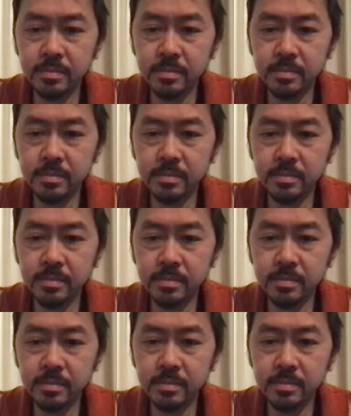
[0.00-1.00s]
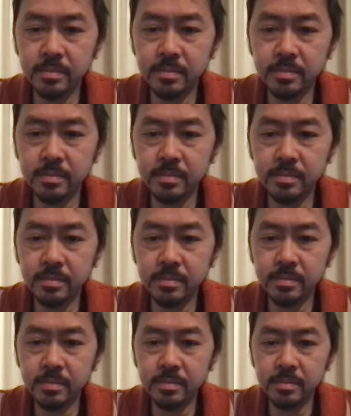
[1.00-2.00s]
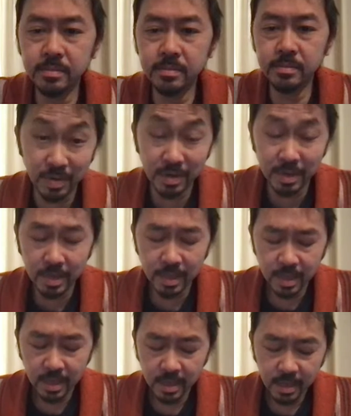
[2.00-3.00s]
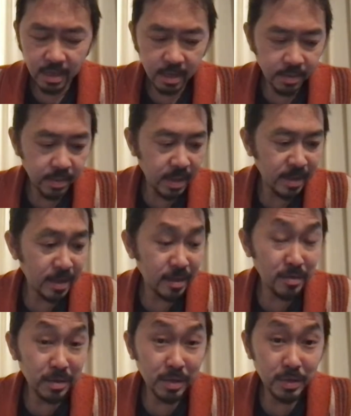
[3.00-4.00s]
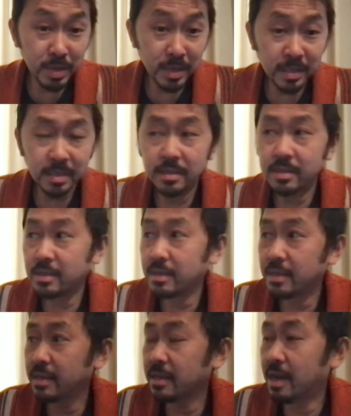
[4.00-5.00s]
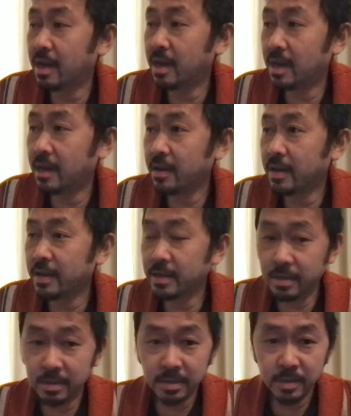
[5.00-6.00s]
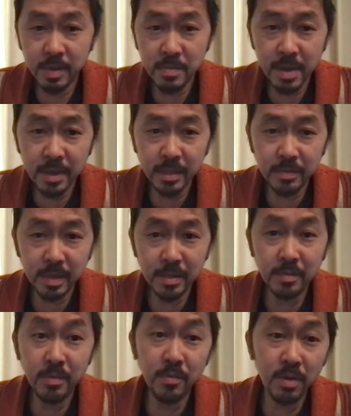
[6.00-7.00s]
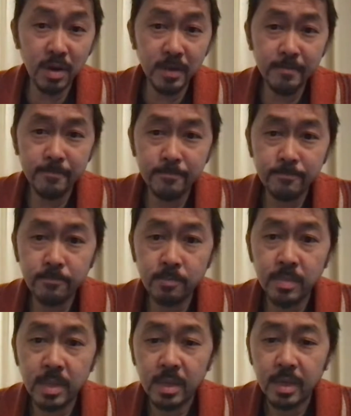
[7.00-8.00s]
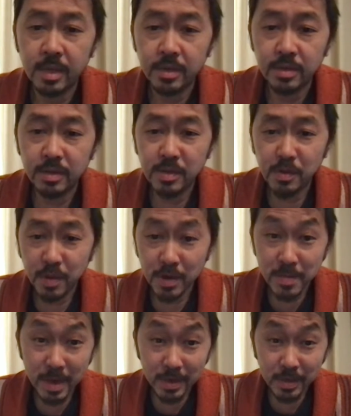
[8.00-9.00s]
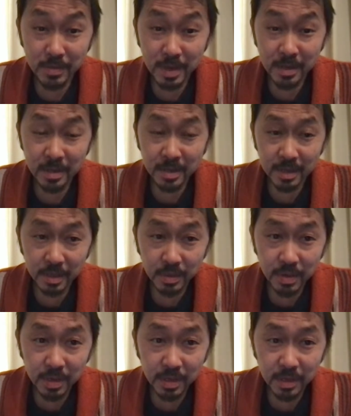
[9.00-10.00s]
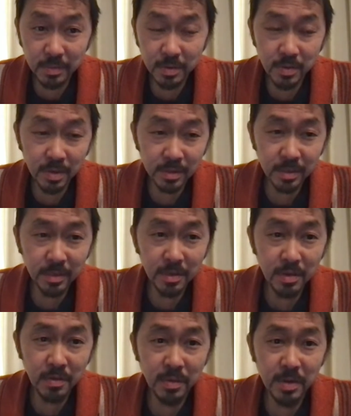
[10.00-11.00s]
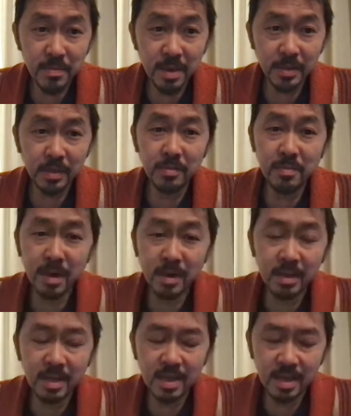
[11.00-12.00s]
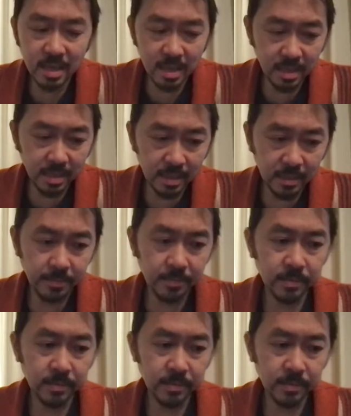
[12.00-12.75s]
Tess. All right, let's just get started because I got to keep this short. I got to go get dressed. And get to my mastermind. Number one, do you know what a mastermind is? Question number one, do you know what a mastermind is?